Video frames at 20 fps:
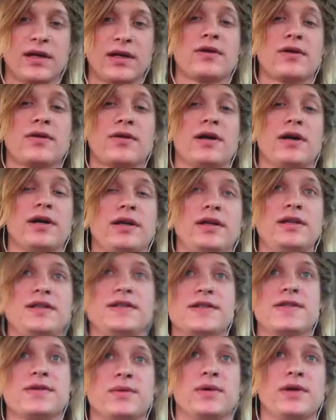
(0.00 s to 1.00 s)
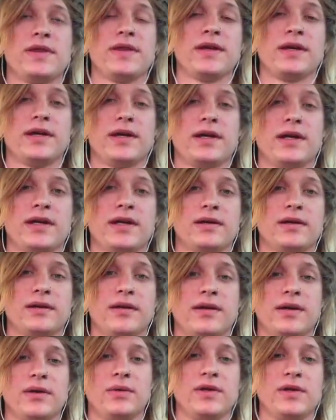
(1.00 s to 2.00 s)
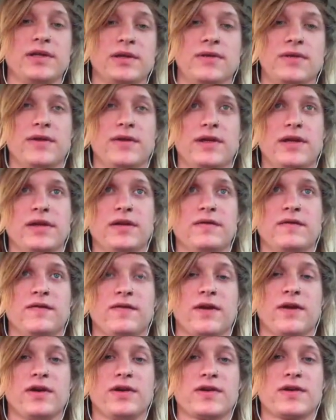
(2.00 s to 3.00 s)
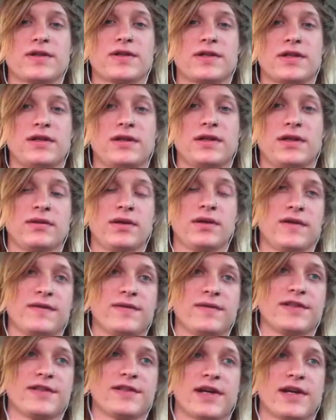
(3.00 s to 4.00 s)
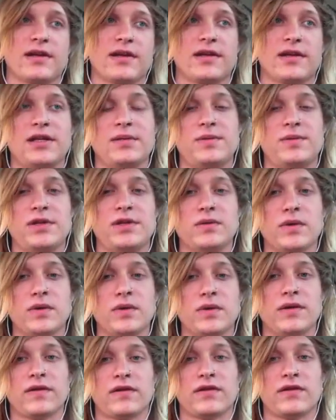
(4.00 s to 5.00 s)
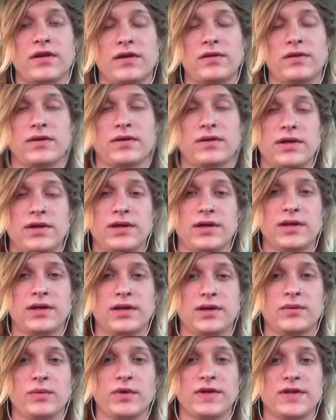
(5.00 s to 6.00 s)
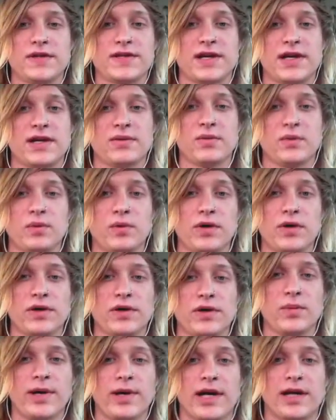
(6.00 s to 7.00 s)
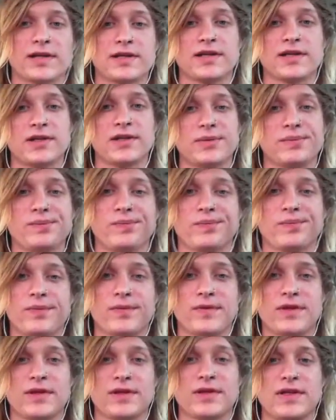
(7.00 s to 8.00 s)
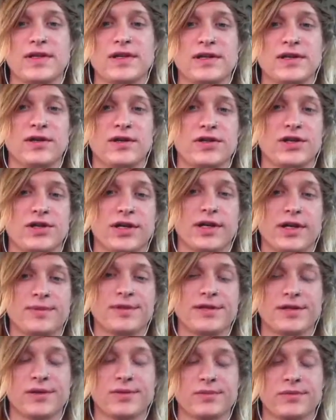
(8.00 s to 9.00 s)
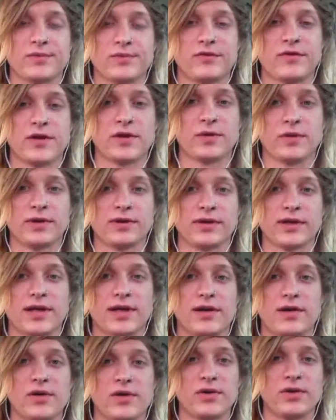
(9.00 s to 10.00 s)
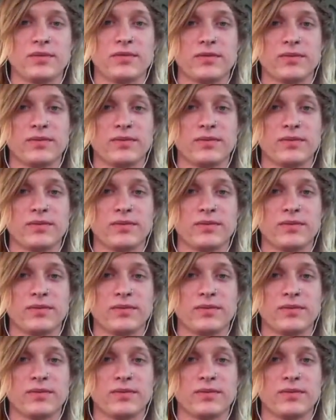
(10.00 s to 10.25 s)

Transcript: the one that we did the first and second EP with. So we decided we wanted to go back to him. He did a good job, so felt we kind of owed him that.